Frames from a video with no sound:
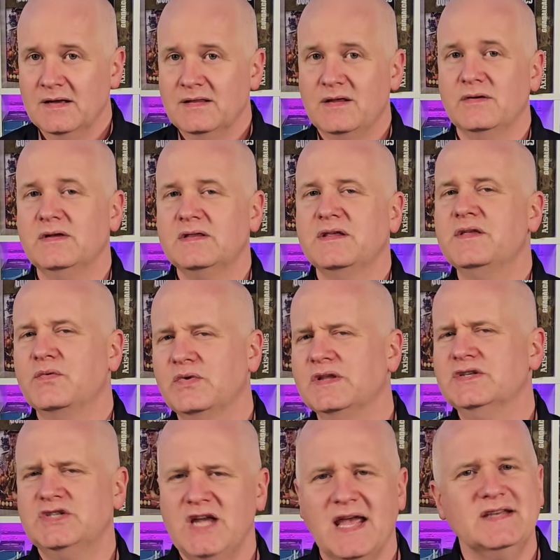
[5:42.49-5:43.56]
The only thing that
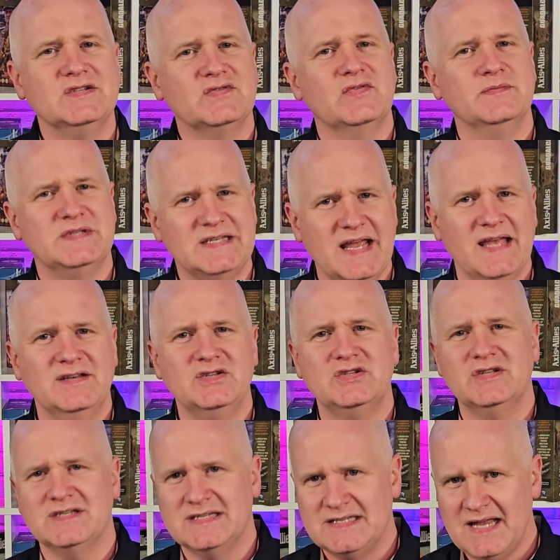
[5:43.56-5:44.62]
really changes from stage
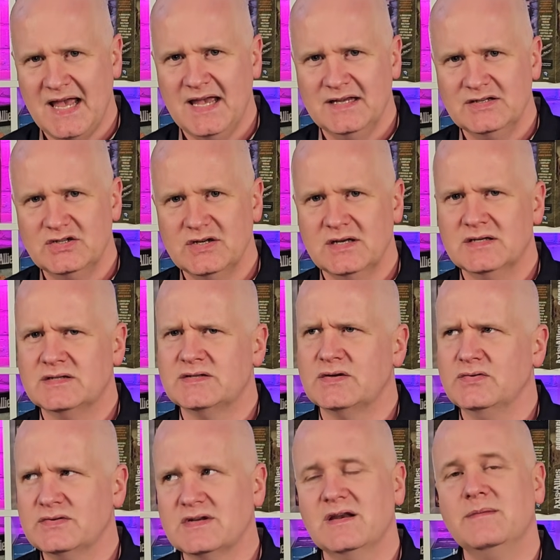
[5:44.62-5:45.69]
to stage is
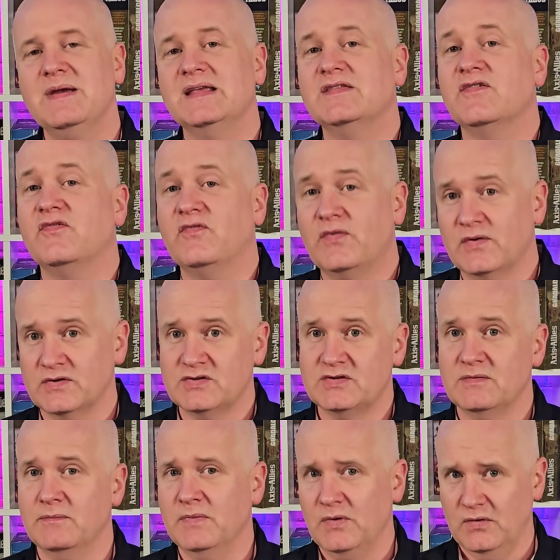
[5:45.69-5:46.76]
who's going to make the
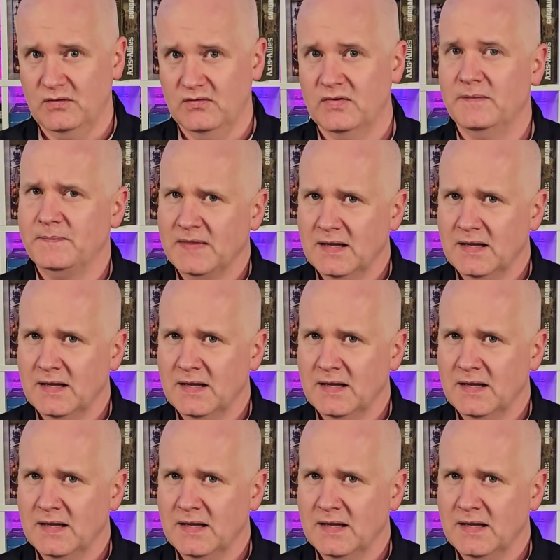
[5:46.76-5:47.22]
first move.